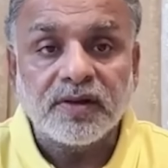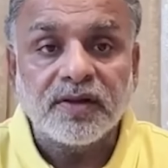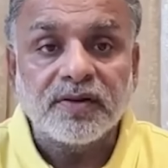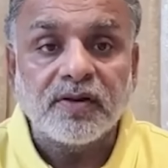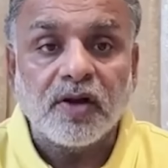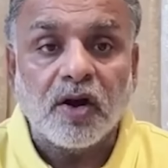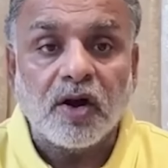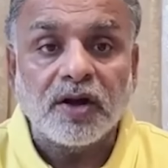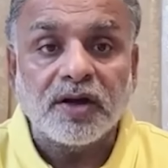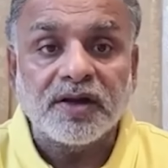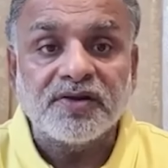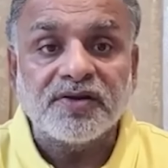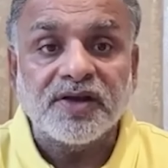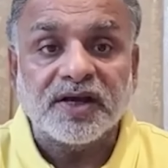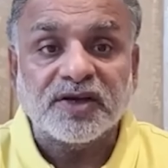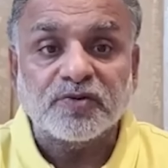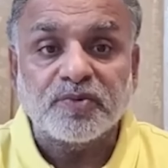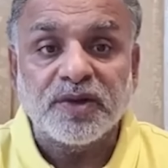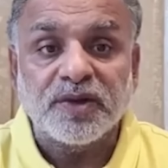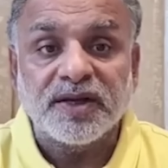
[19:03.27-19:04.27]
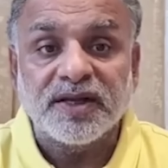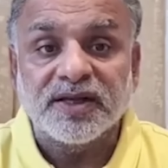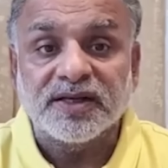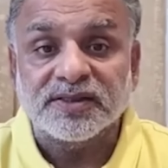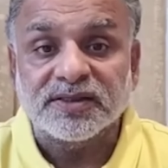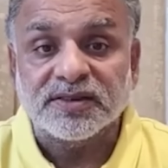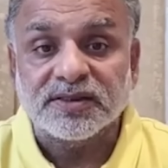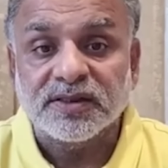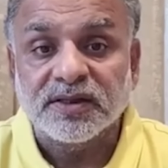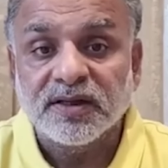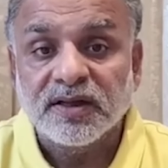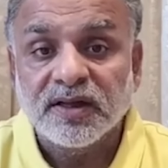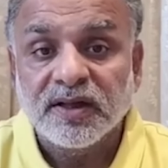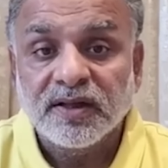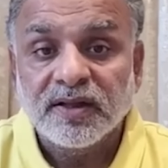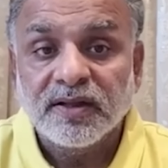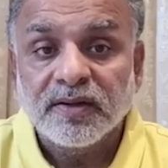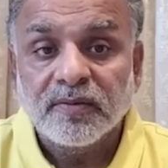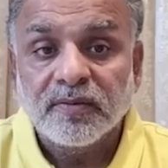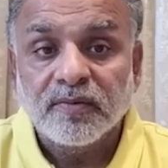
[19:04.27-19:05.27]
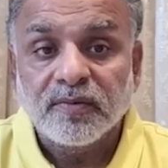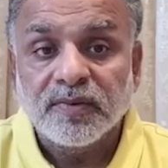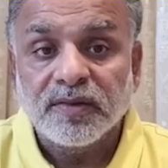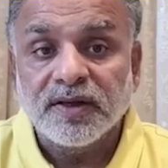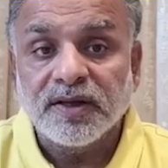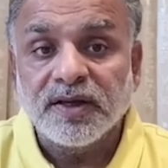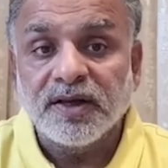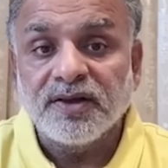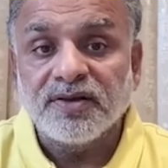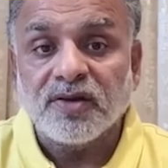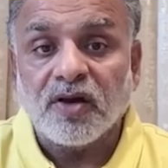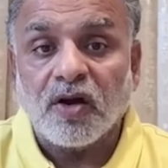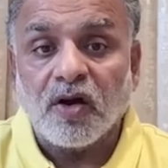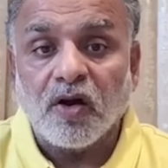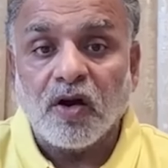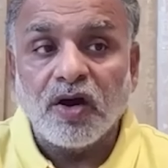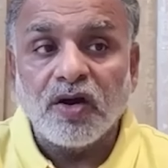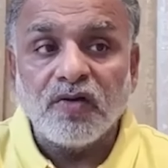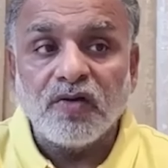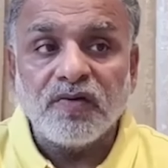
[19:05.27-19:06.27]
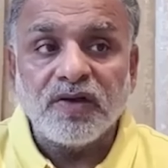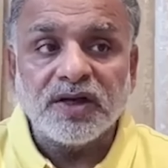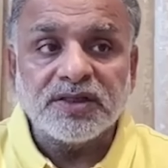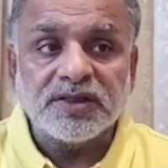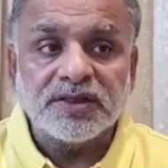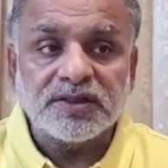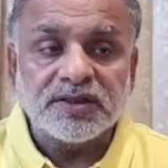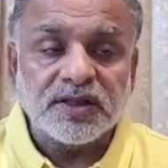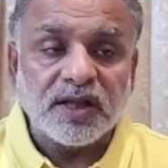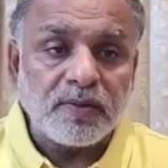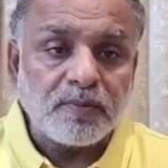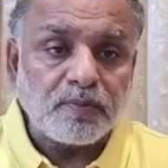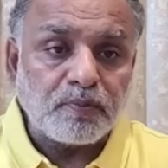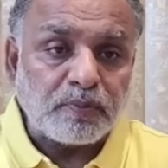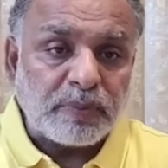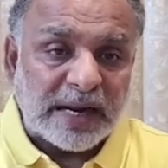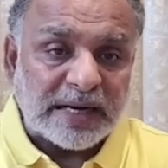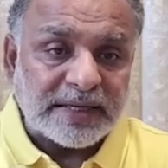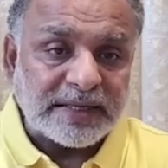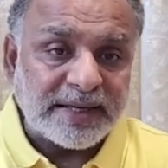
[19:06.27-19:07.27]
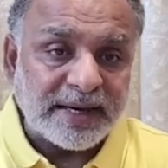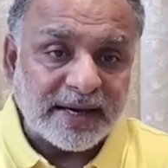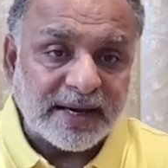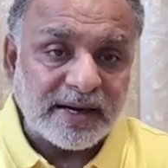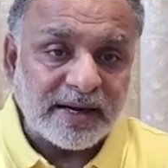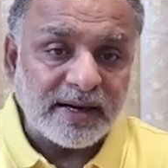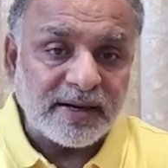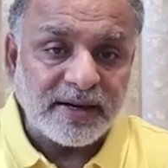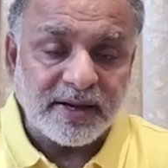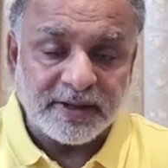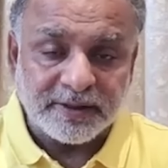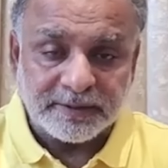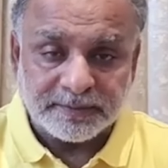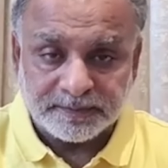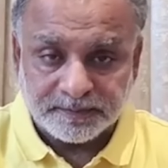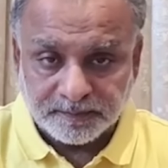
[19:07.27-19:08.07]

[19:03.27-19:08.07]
not his experience. He is always in the practicality.